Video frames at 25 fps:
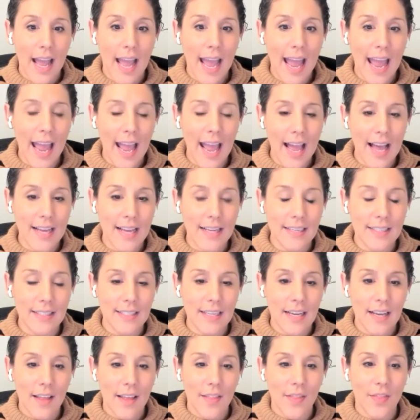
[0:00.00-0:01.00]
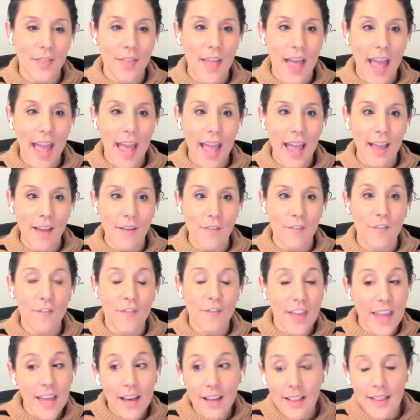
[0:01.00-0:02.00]
And they
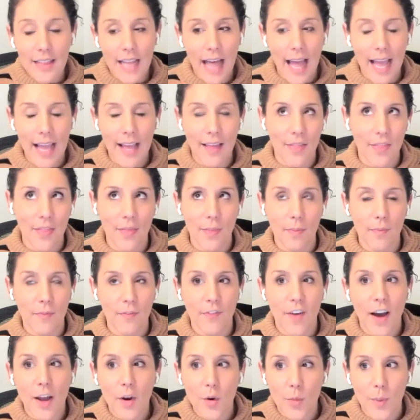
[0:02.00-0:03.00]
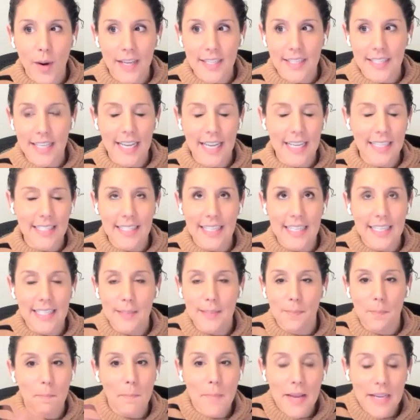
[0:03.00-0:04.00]
feel like fundraising is this
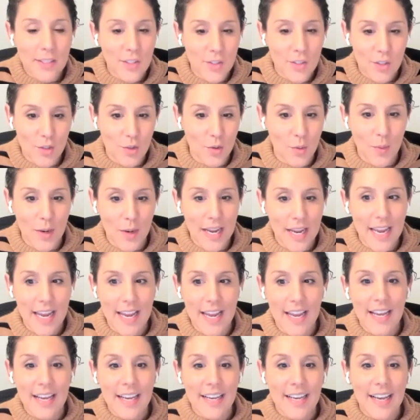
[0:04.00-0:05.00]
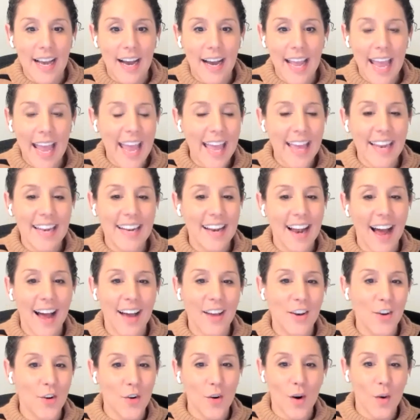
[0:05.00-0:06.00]
mystery hidden
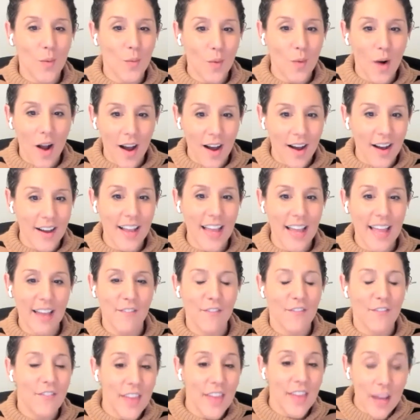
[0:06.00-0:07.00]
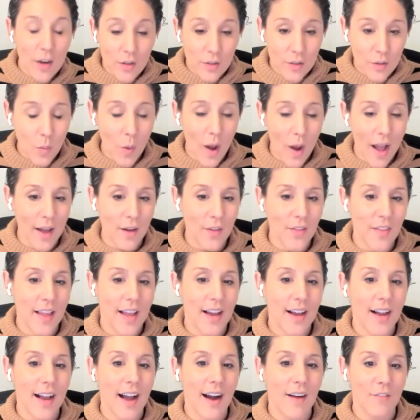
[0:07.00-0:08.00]
under a rug. It feels wildly
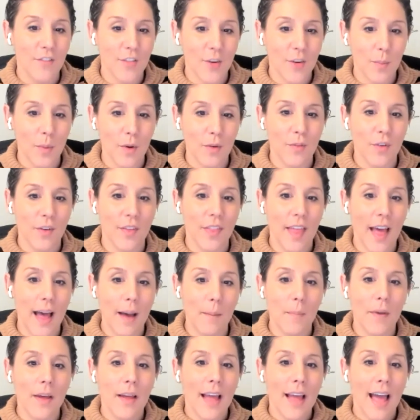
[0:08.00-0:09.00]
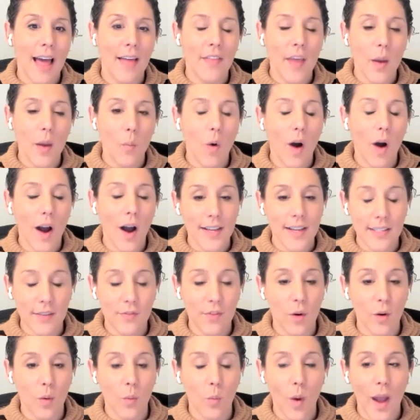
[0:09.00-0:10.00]
uncomfortable for them. And they want a
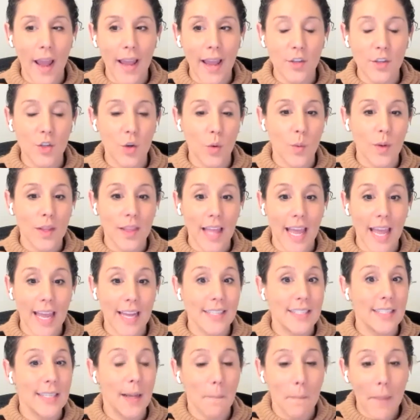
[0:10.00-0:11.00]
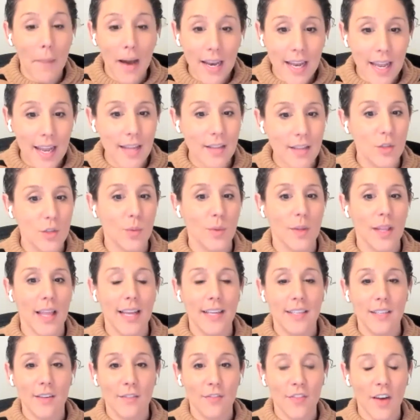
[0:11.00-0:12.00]
different way to relate to money, to
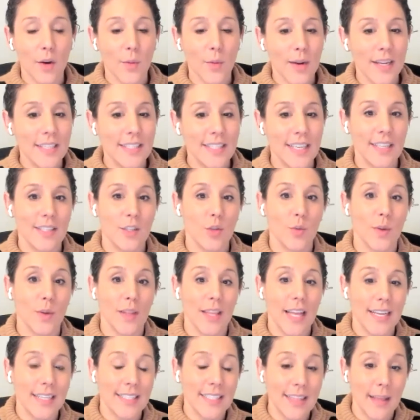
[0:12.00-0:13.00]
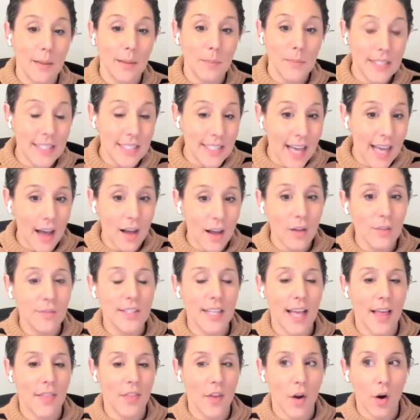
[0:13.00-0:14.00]
relate to fundraising, to relate to themselves
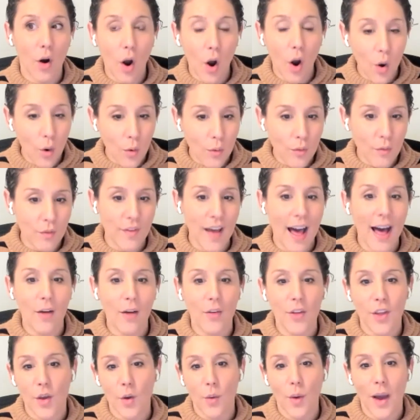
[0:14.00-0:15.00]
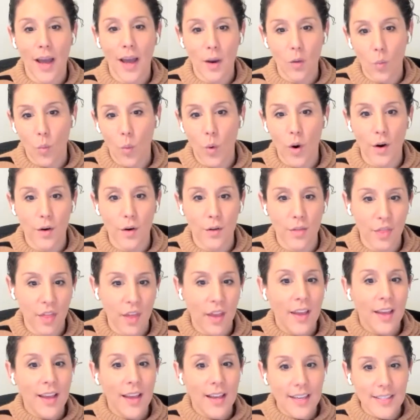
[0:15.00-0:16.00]
and their own value and worth.
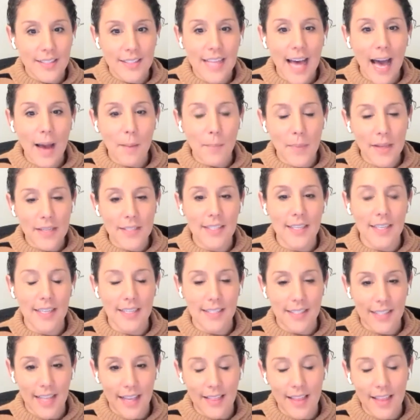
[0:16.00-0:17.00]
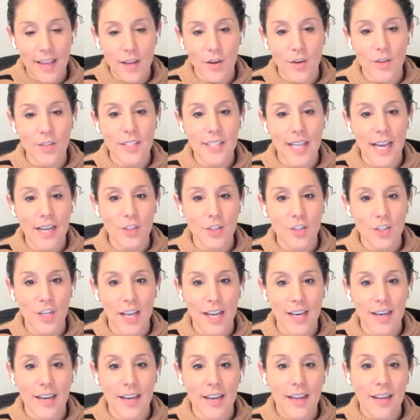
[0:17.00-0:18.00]
Because that basically is like the
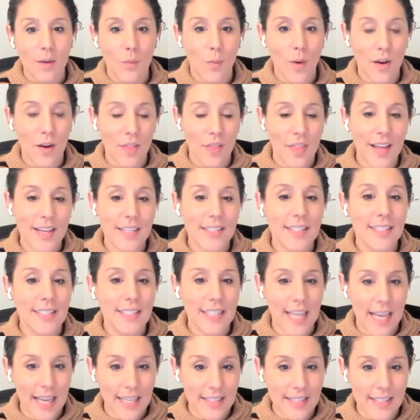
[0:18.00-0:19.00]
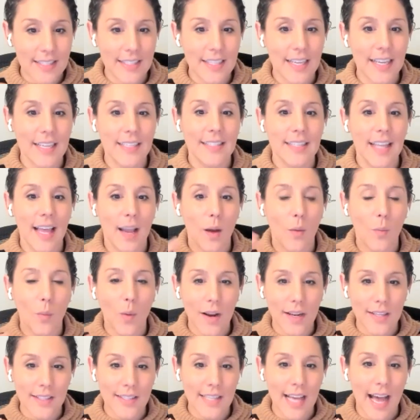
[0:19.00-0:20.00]
intersection where this sits, is like
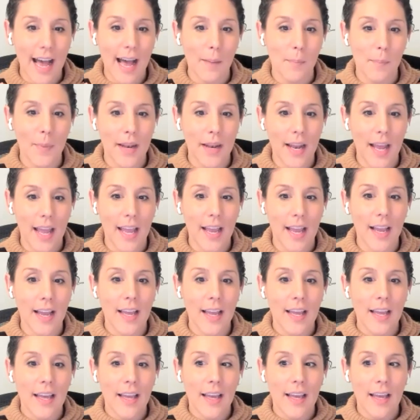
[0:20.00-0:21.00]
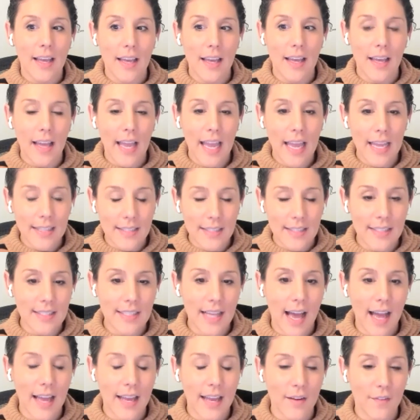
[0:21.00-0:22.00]
what is happening
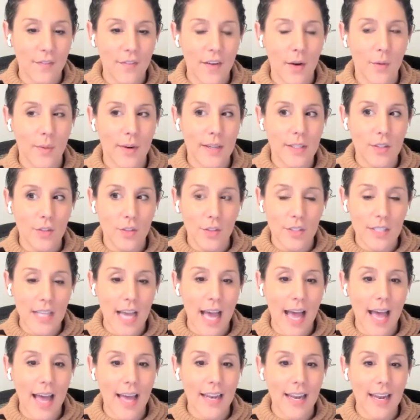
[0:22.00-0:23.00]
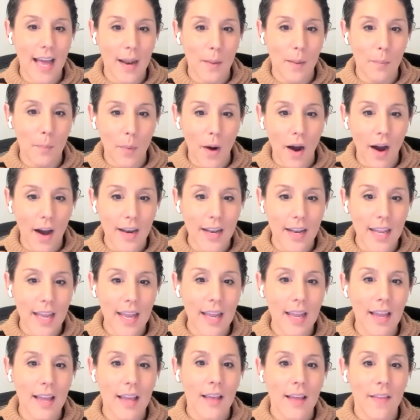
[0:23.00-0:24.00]
inside a fundraiser's head and
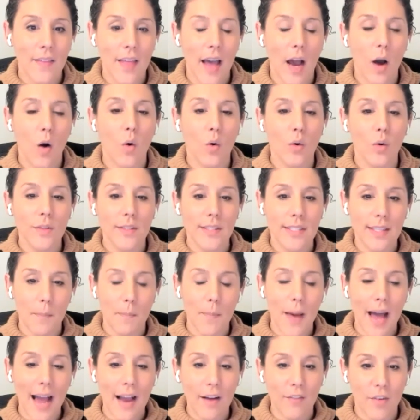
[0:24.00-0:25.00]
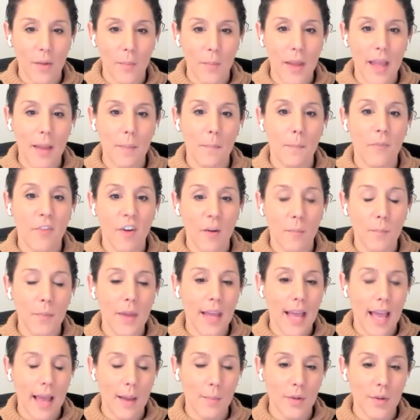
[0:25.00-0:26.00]
body that holds them back from, from
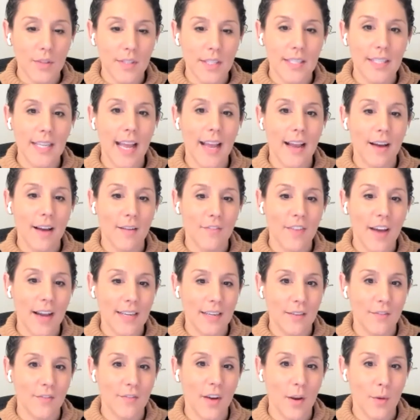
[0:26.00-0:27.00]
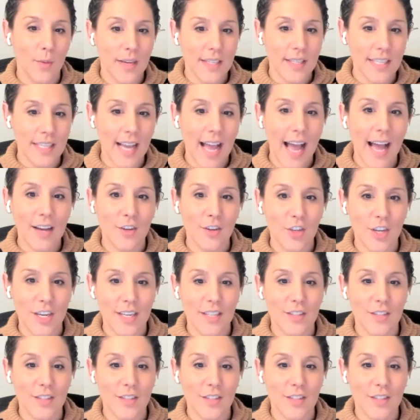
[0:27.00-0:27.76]
being able to take effective fundraising action.